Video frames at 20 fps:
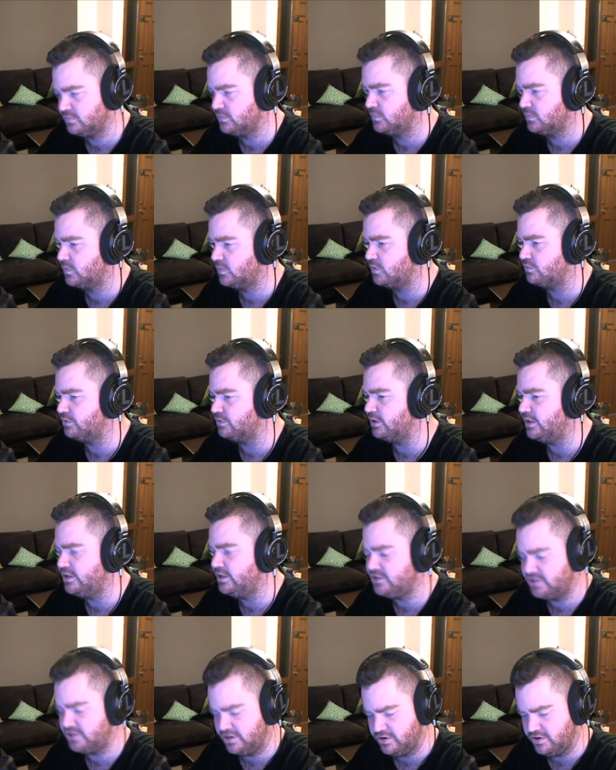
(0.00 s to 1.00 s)
Really easy
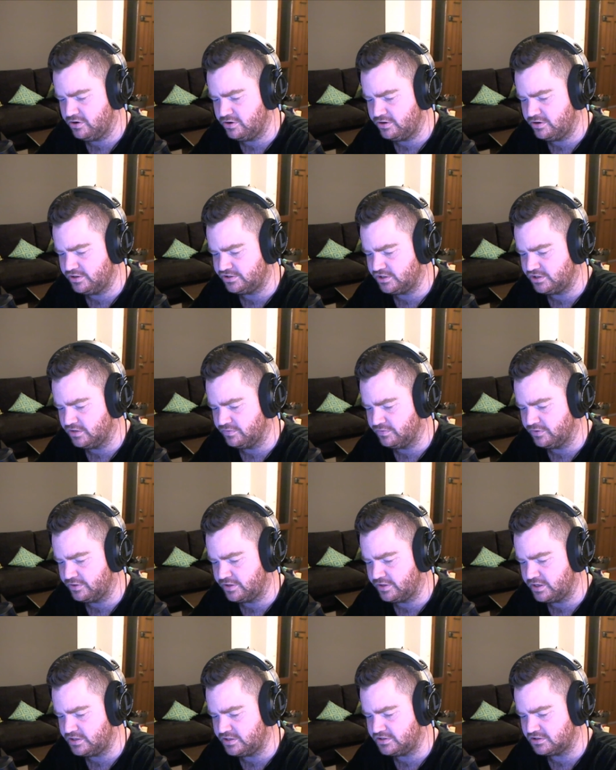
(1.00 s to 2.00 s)
to hurt yourself with
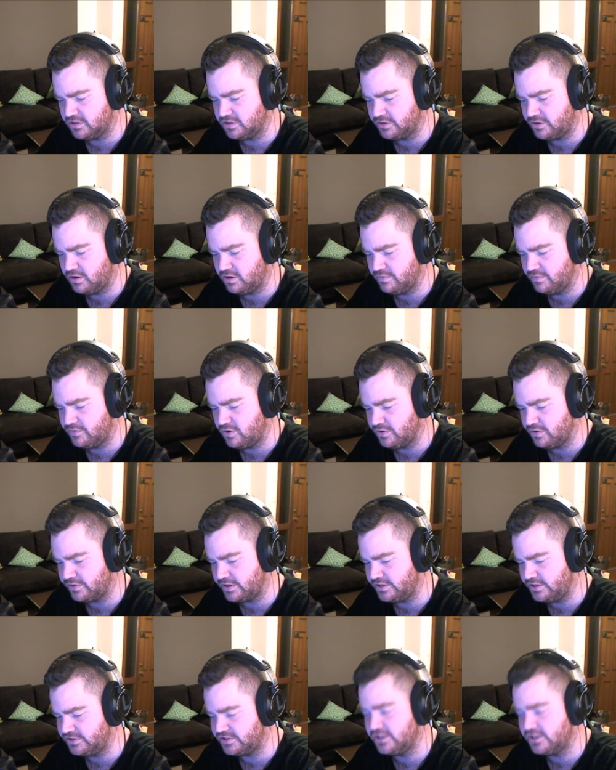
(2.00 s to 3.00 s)
these. Like, I've got
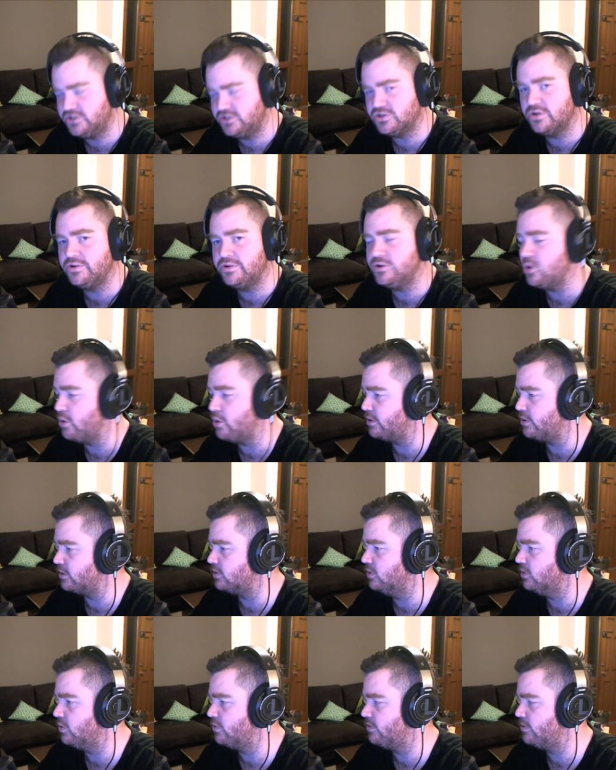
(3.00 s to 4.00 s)
these things on 9
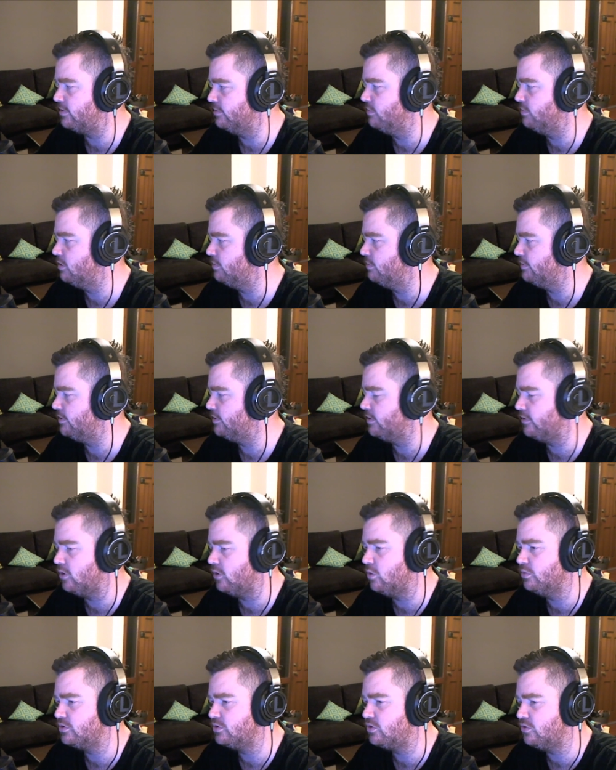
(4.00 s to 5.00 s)
o'clock at the moment, and I
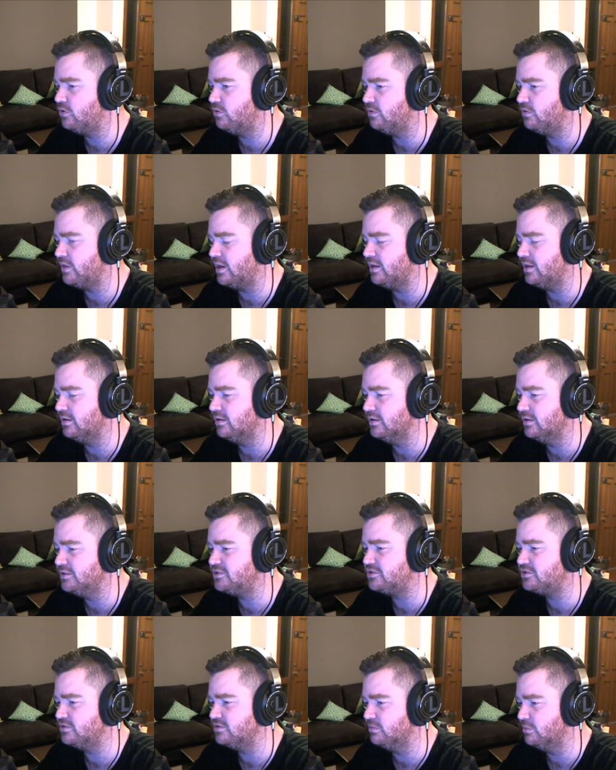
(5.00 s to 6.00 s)
would call that
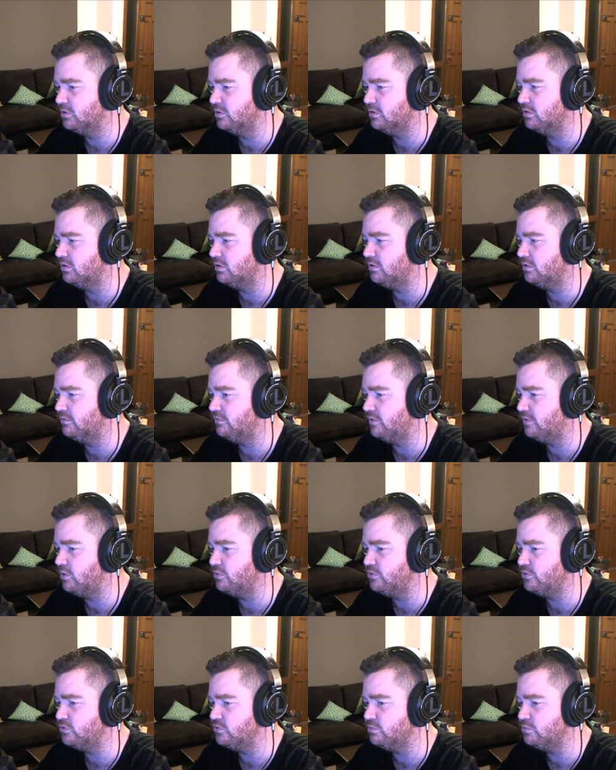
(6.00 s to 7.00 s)
listenable
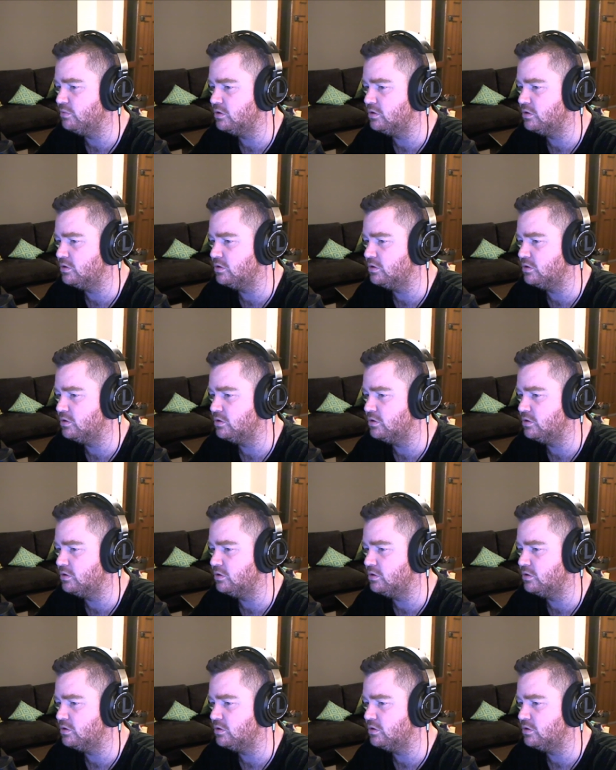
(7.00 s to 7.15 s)
volume.